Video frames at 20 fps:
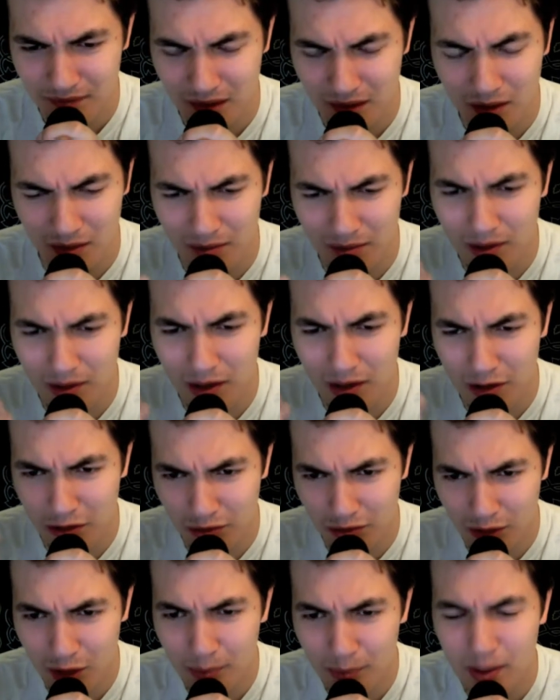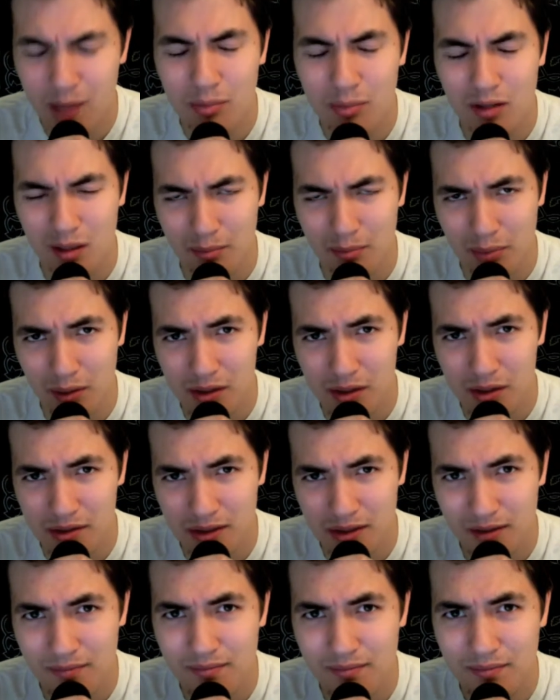they throw people in
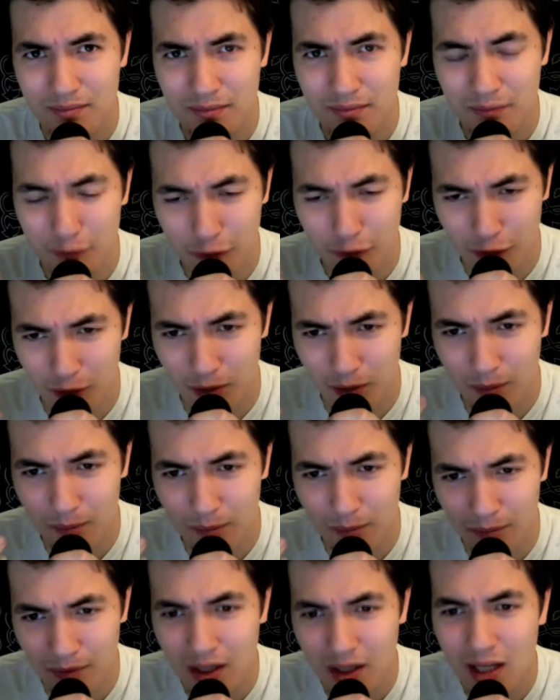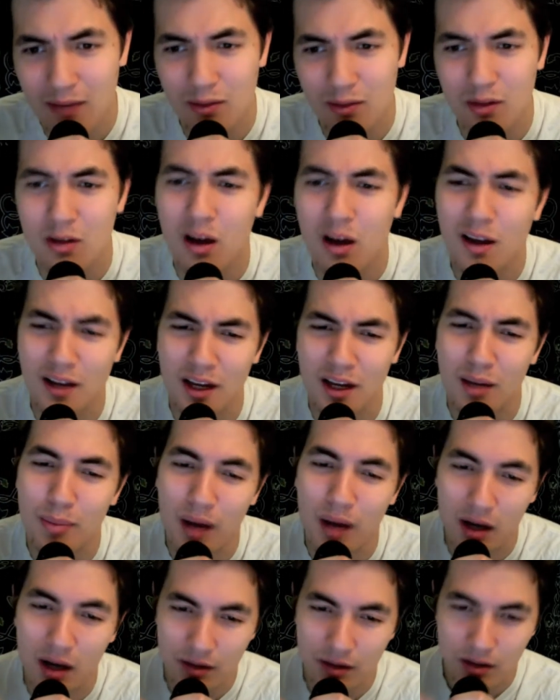prison for even talking
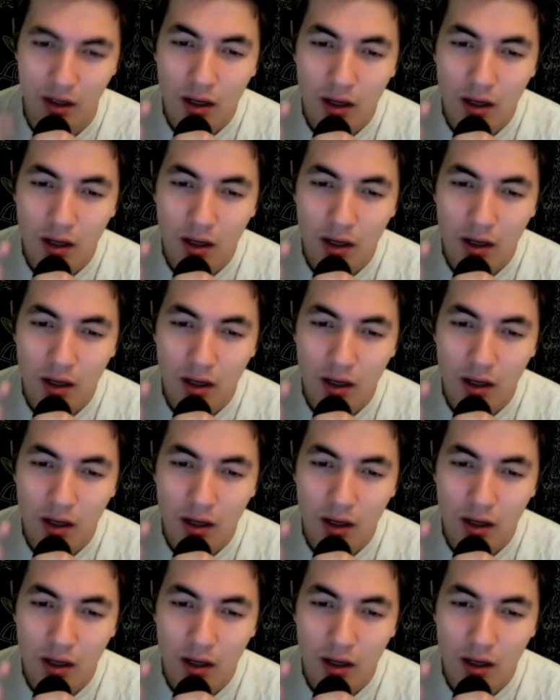about